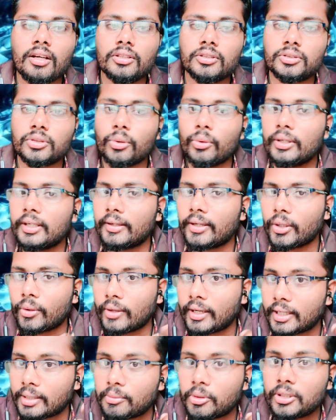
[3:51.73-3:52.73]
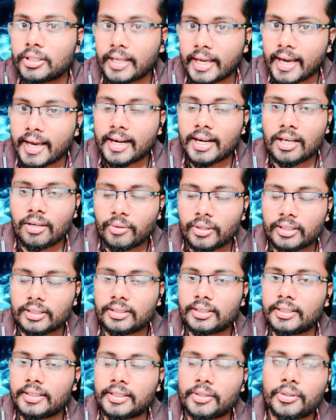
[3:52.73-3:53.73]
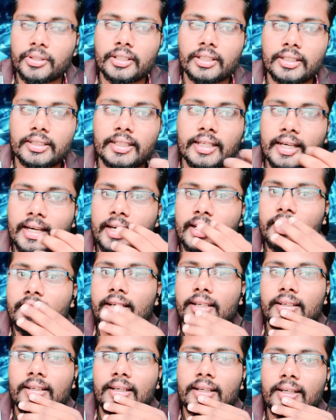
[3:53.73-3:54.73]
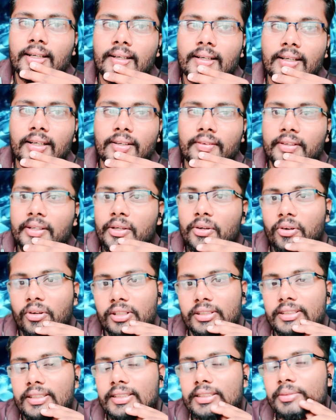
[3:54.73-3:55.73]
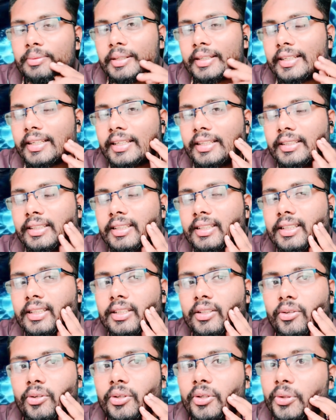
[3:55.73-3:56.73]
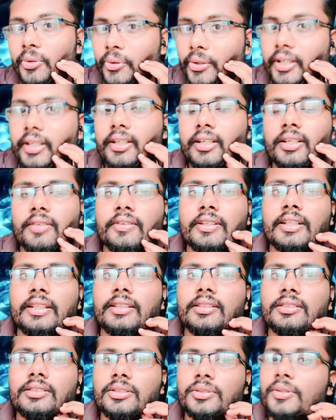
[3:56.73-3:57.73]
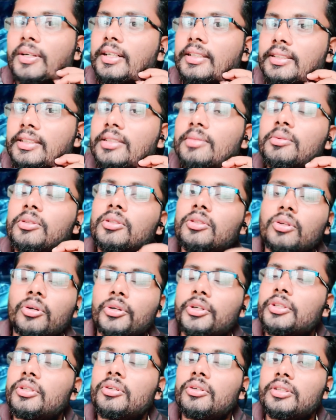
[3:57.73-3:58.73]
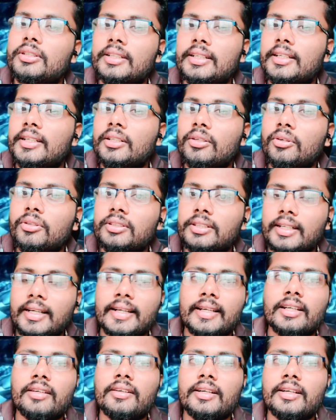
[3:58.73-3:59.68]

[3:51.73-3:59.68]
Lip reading: So what about Kerala? What they're doing in Kerala, very honestly speaking, they are not doing. Even in Trivandrum or Kozhikode, they are not trying.